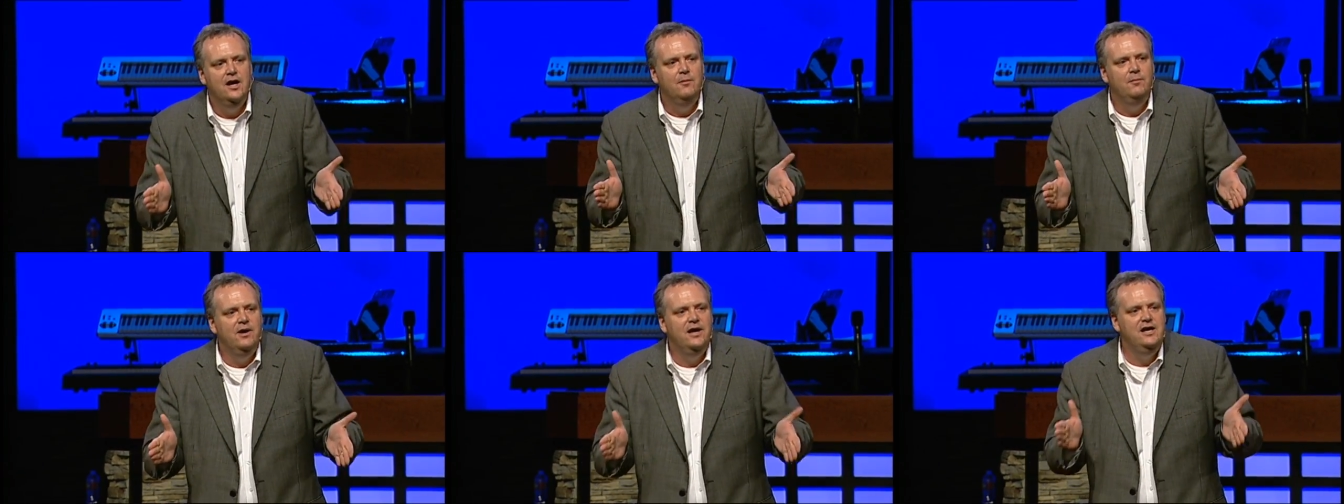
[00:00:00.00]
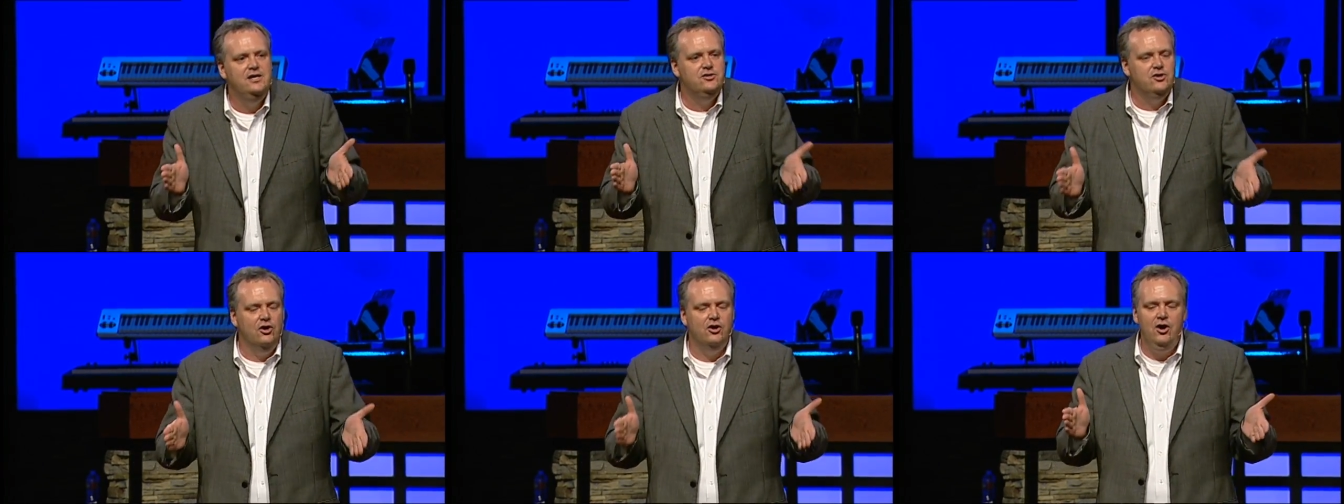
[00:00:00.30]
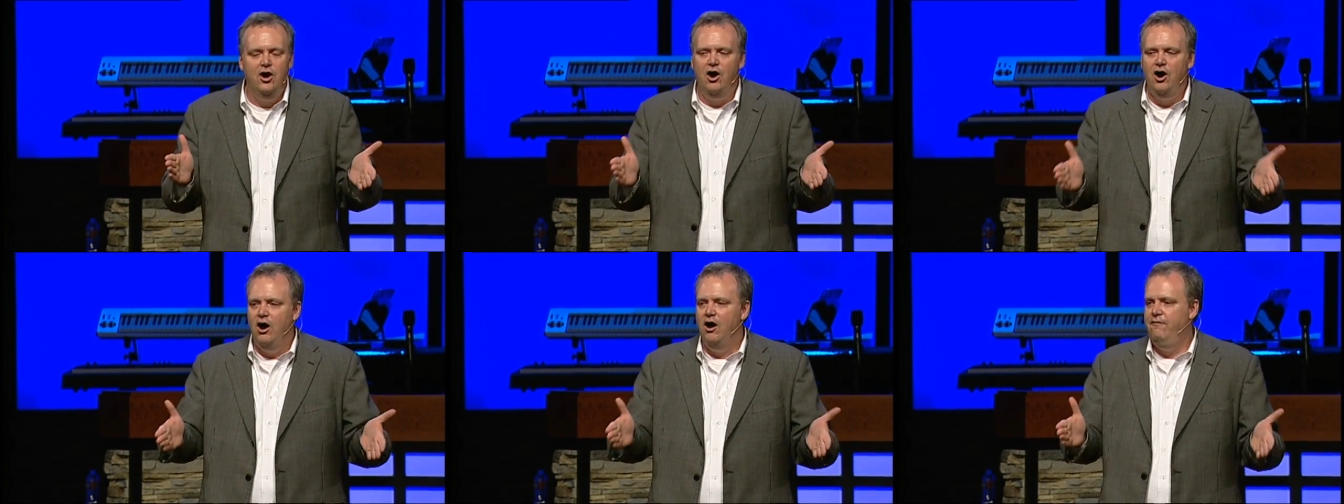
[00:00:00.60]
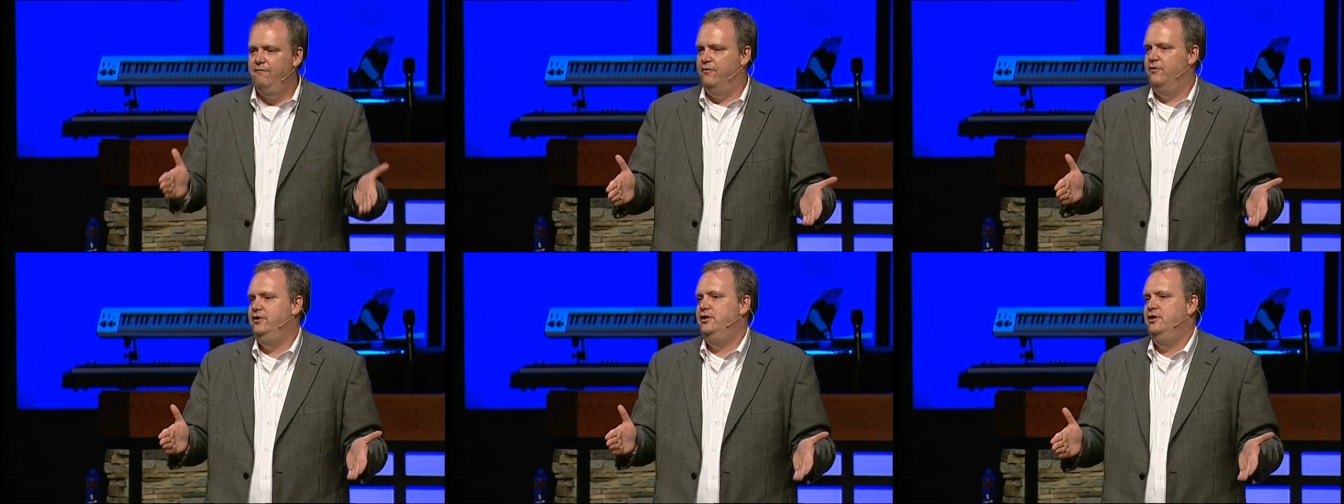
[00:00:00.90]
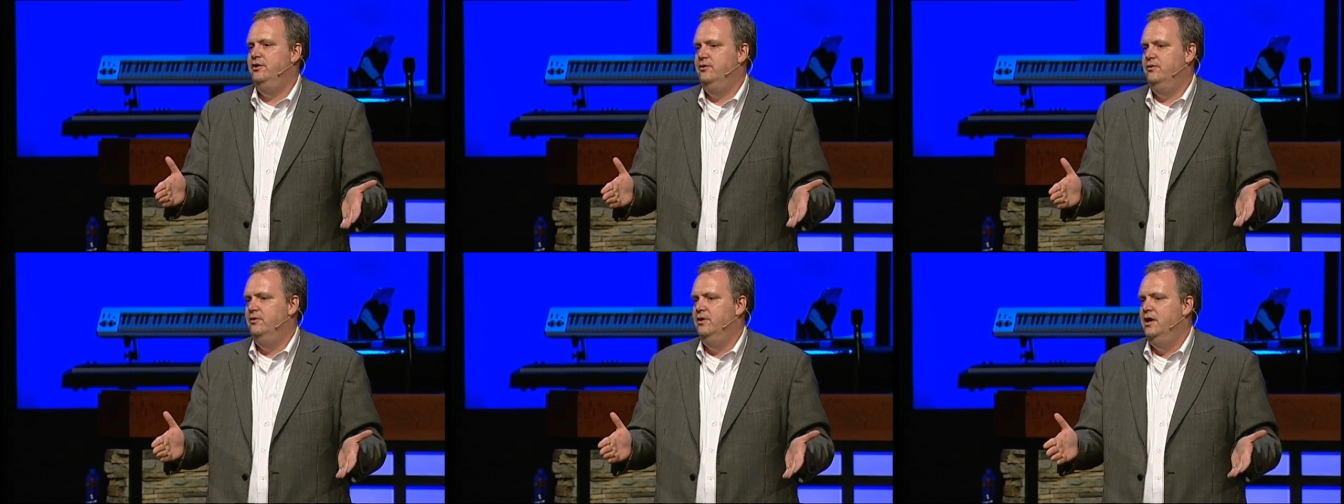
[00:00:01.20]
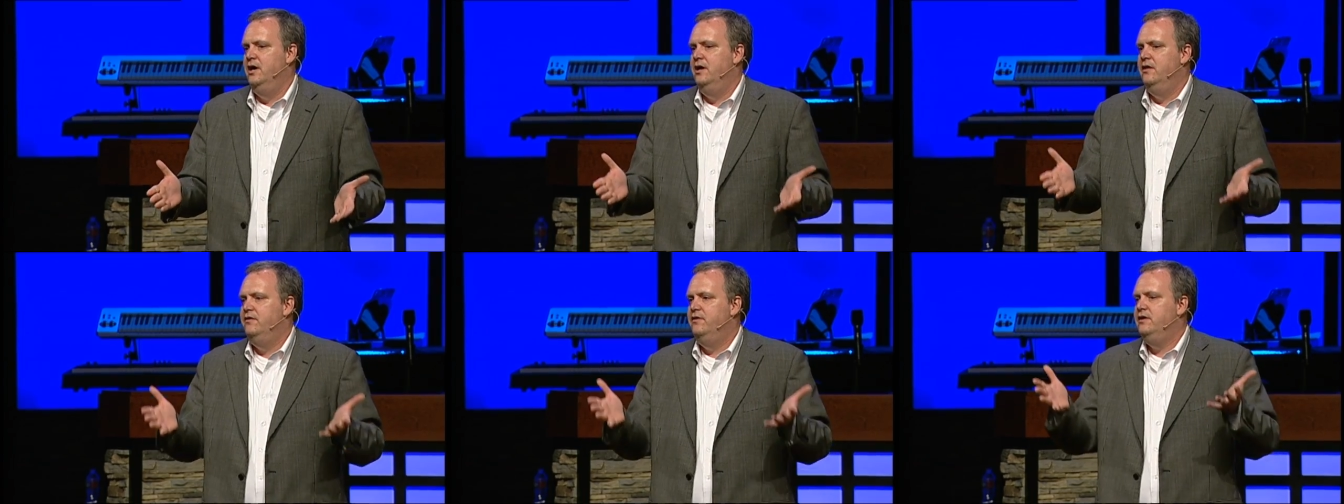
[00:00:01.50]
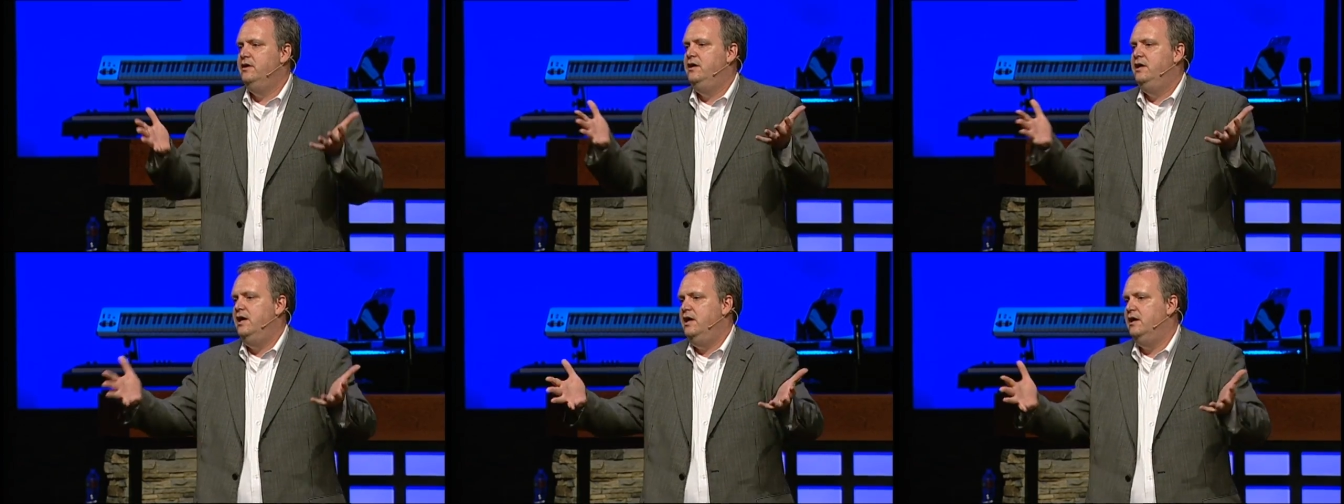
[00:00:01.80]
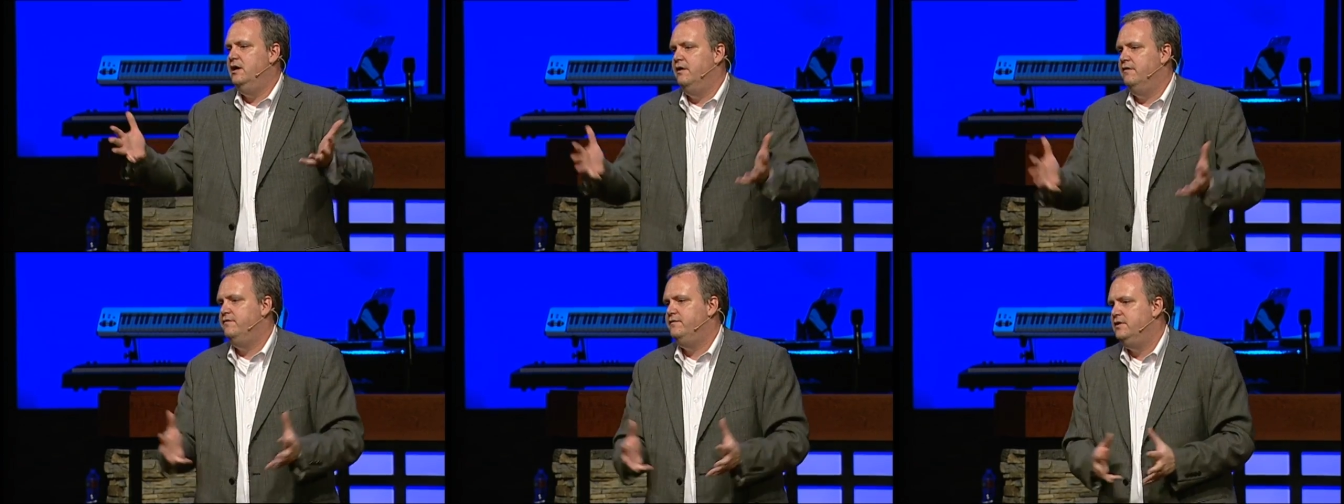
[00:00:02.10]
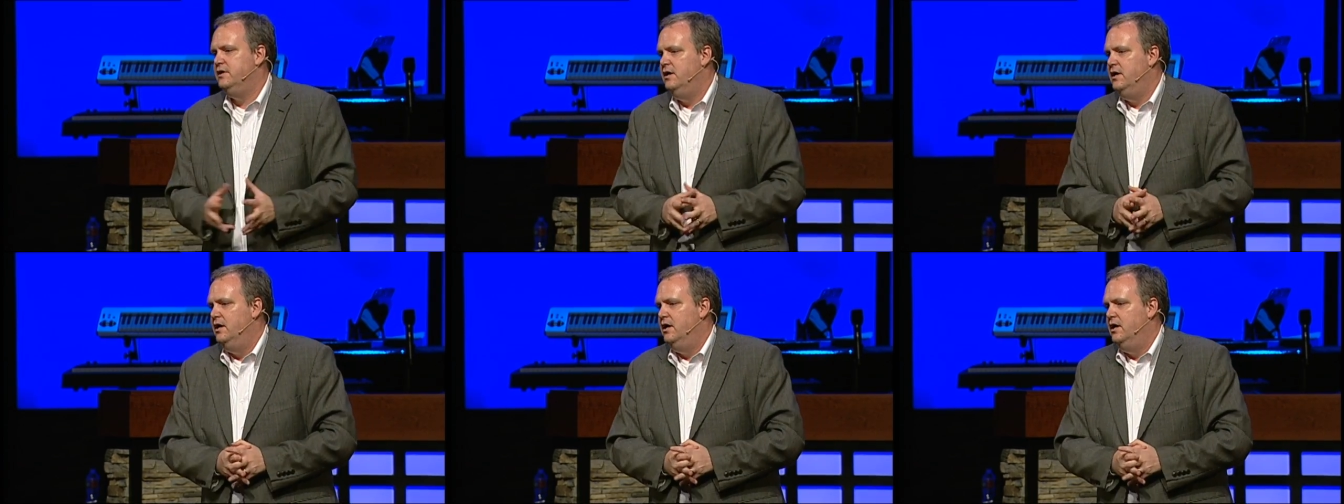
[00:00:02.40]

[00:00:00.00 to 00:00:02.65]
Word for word: but He's going to offer you the gift